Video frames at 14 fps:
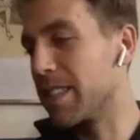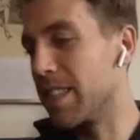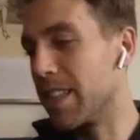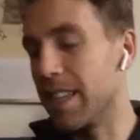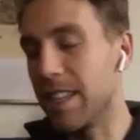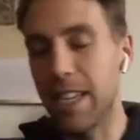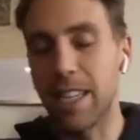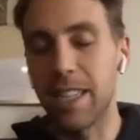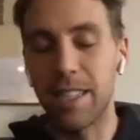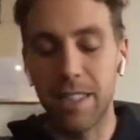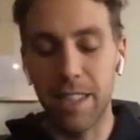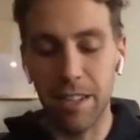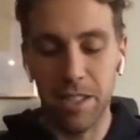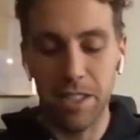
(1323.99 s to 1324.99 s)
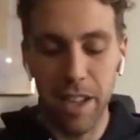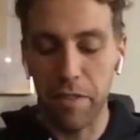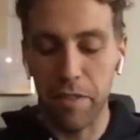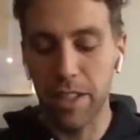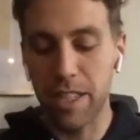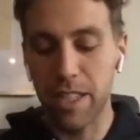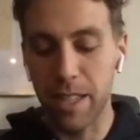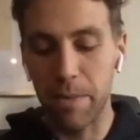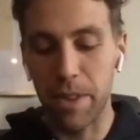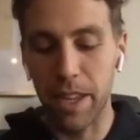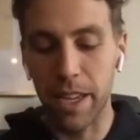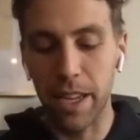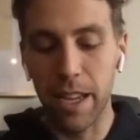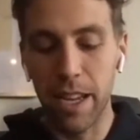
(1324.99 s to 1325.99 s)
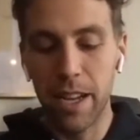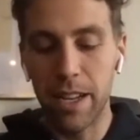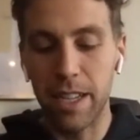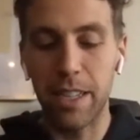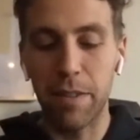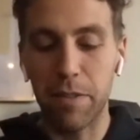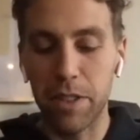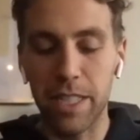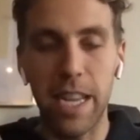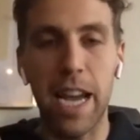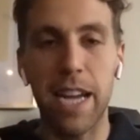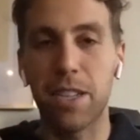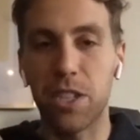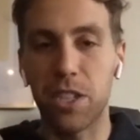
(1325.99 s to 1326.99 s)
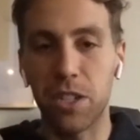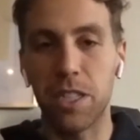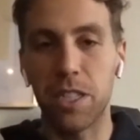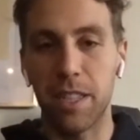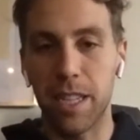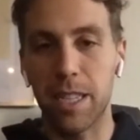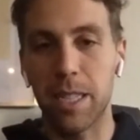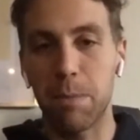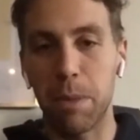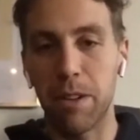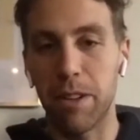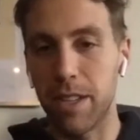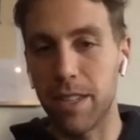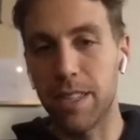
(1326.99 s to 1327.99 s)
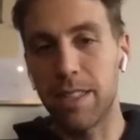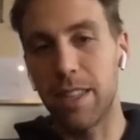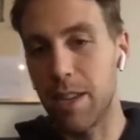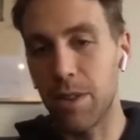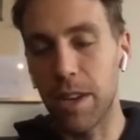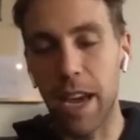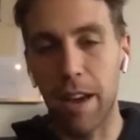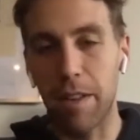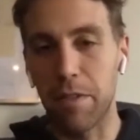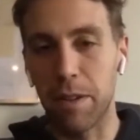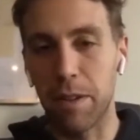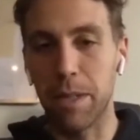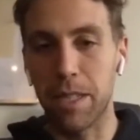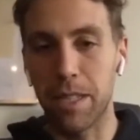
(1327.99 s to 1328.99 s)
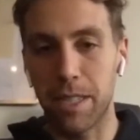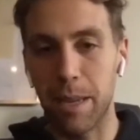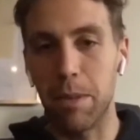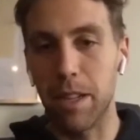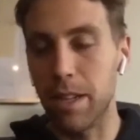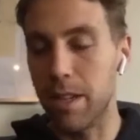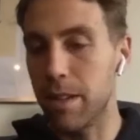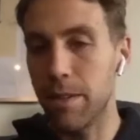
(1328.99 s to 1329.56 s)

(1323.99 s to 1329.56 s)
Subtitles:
it, there's definitely a different texture to the experience than you get from a stimulant.